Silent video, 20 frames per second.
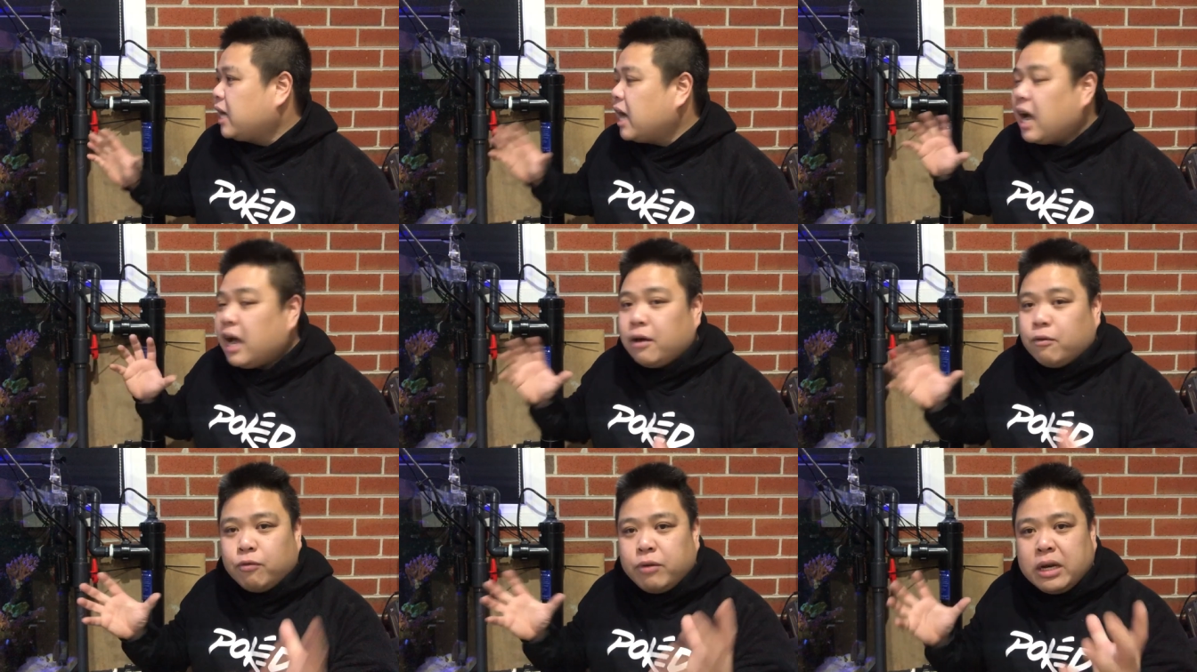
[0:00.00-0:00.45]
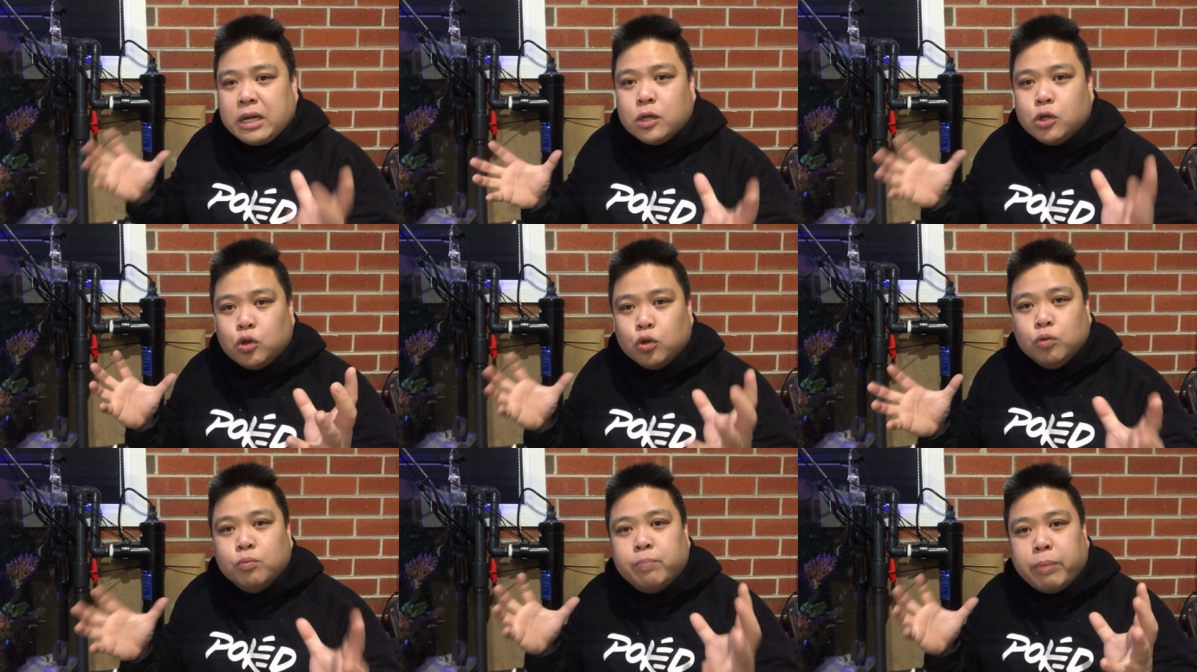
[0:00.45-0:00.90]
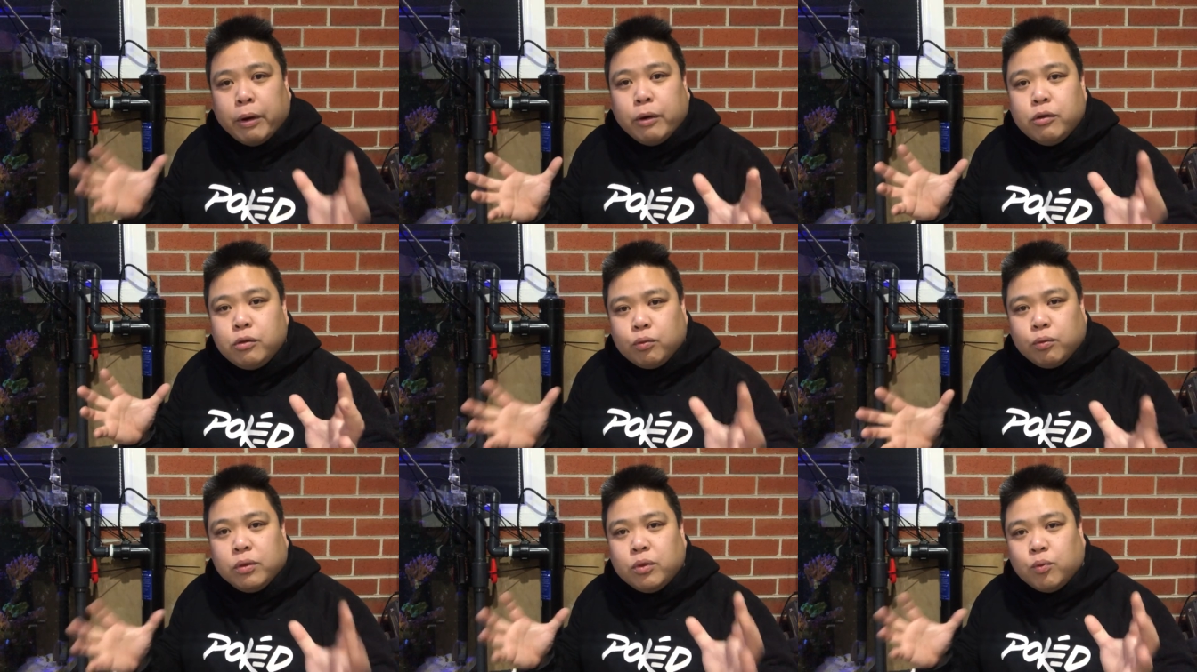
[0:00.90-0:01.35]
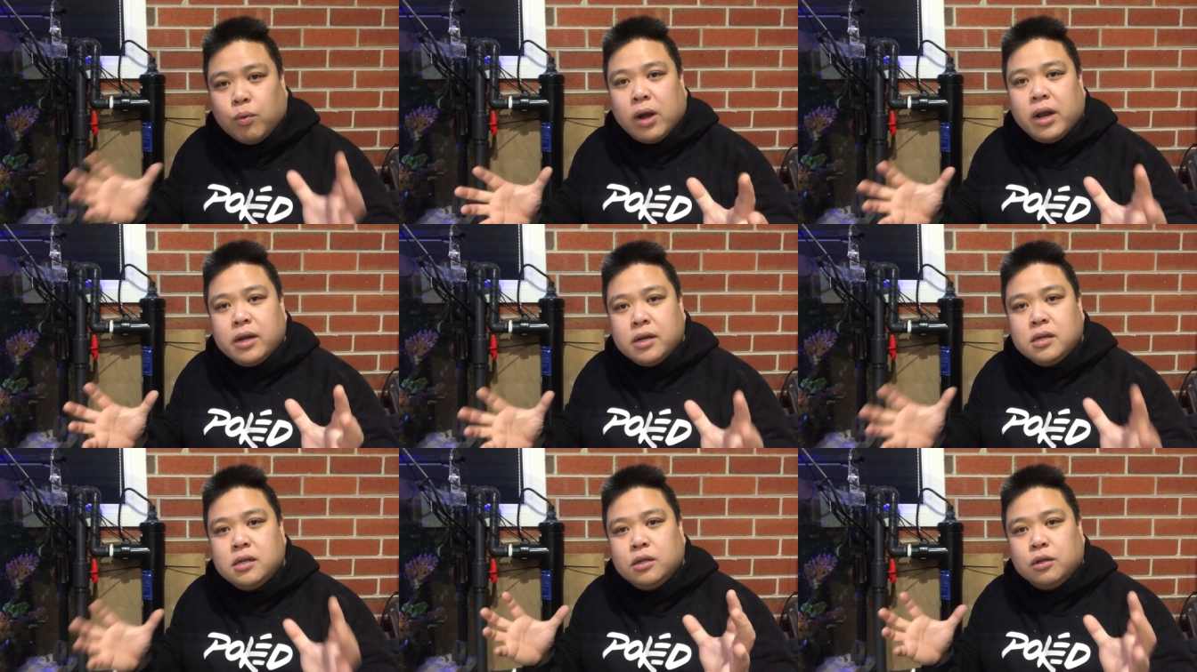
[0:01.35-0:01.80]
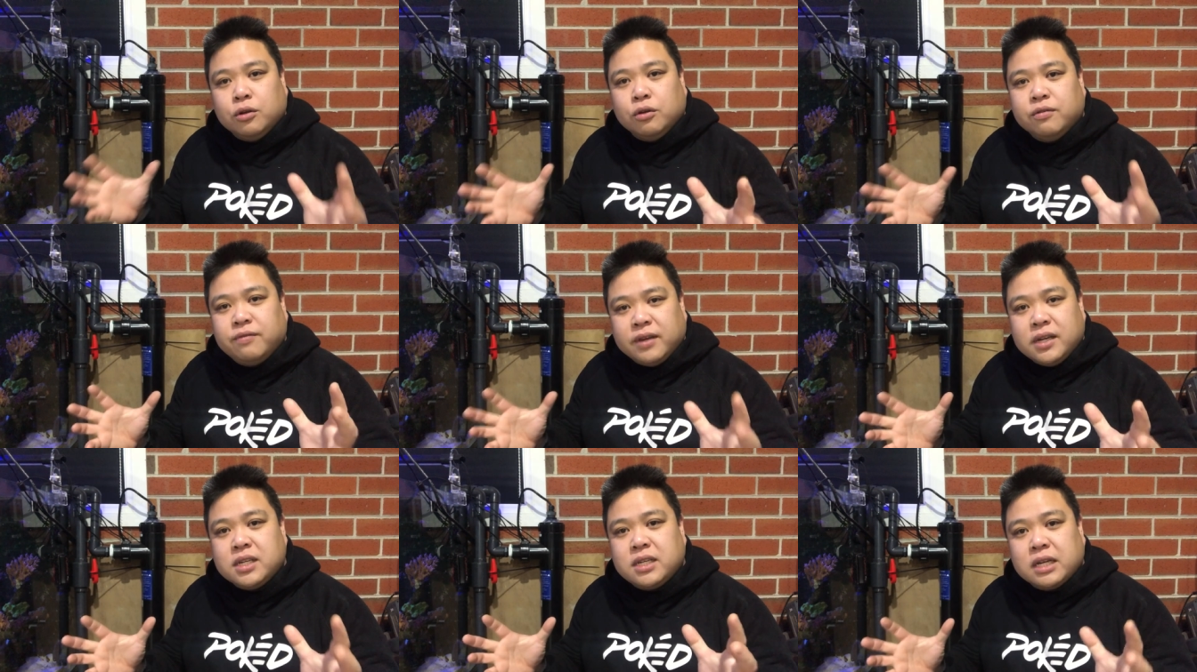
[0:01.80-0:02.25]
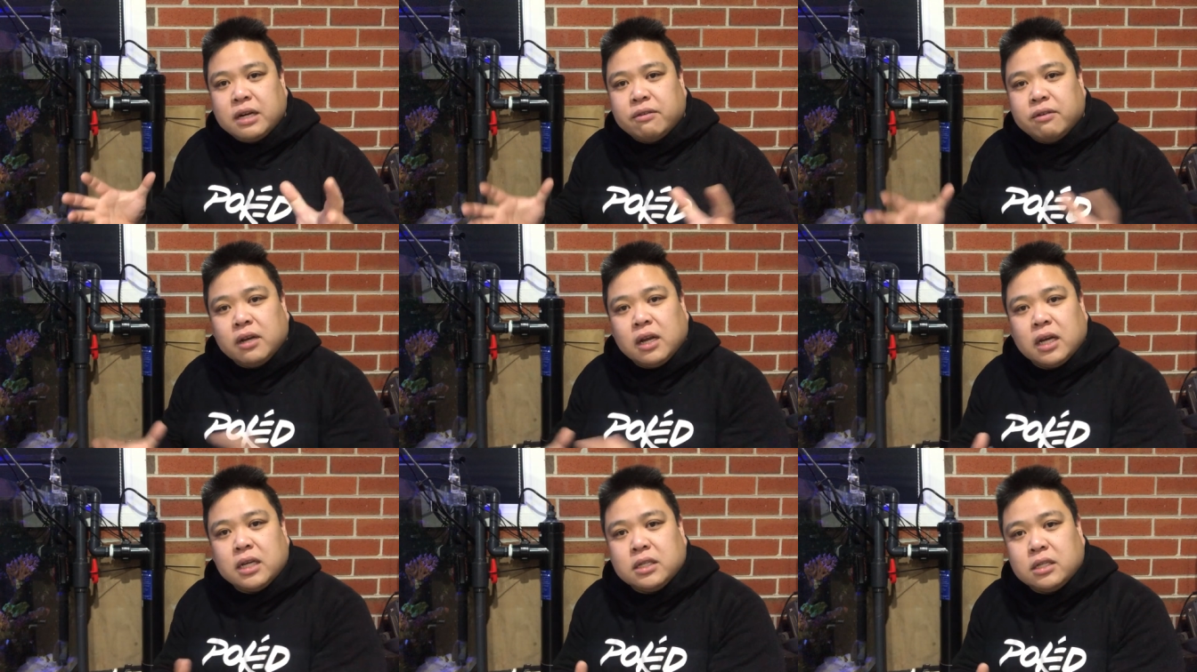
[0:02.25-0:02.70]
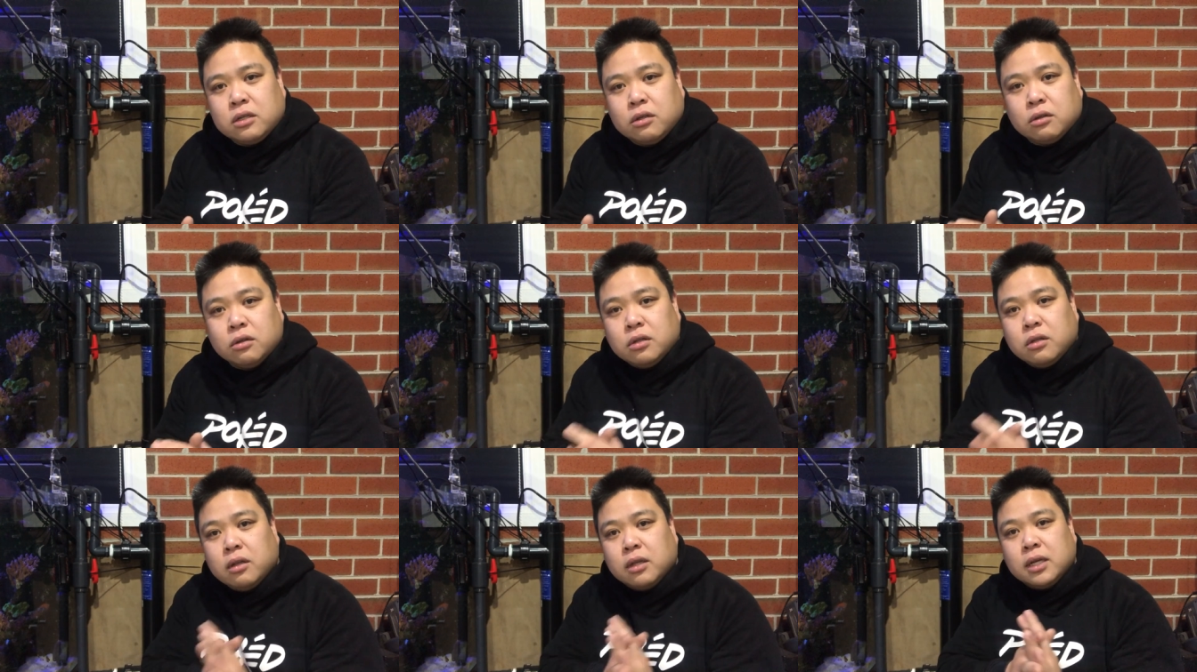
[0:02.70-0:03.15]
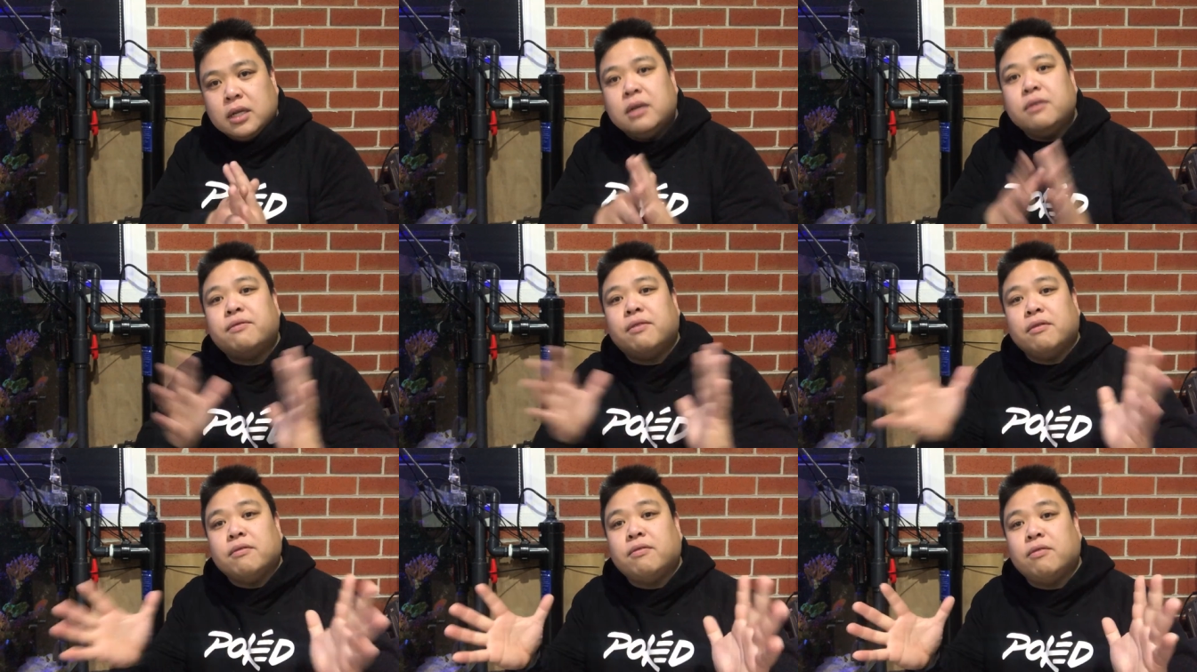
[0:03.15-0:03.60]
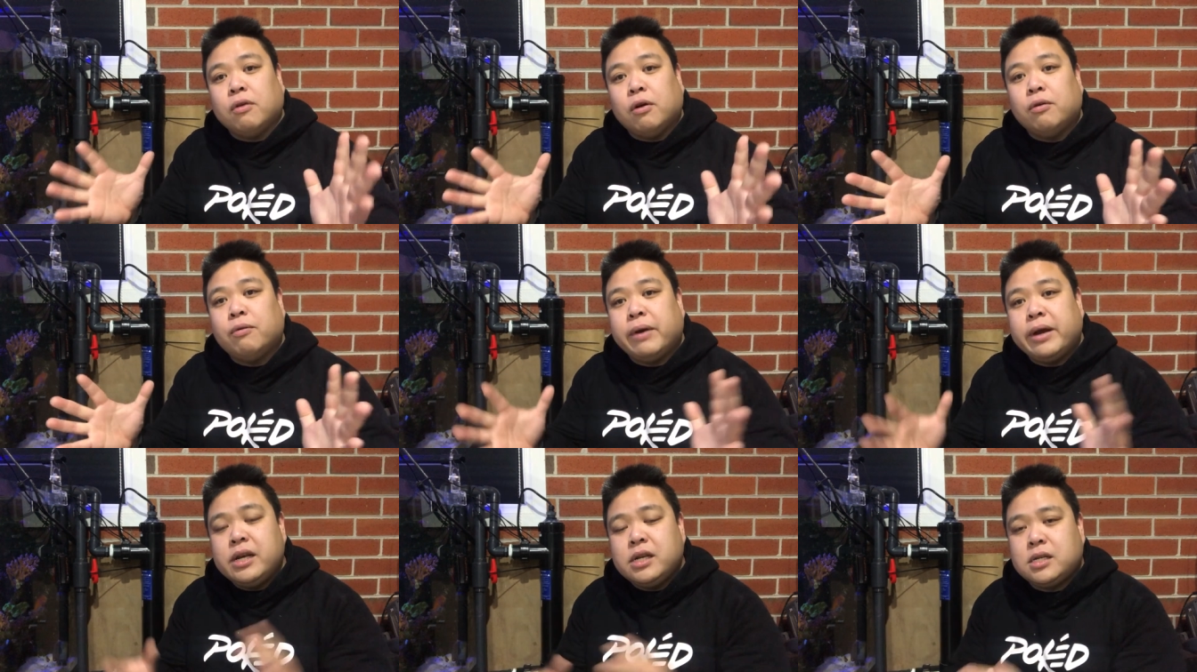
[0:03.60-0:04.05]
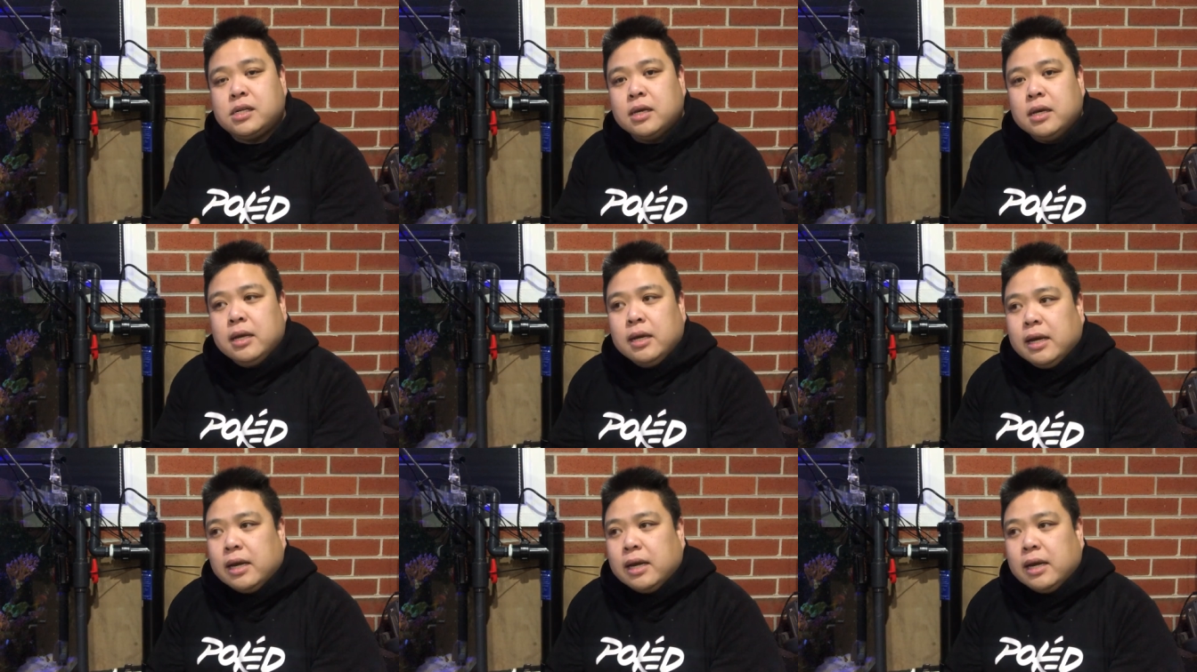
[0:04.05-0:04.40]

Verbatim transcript: can't really do both with one UV sterilizer because of the different flow rates,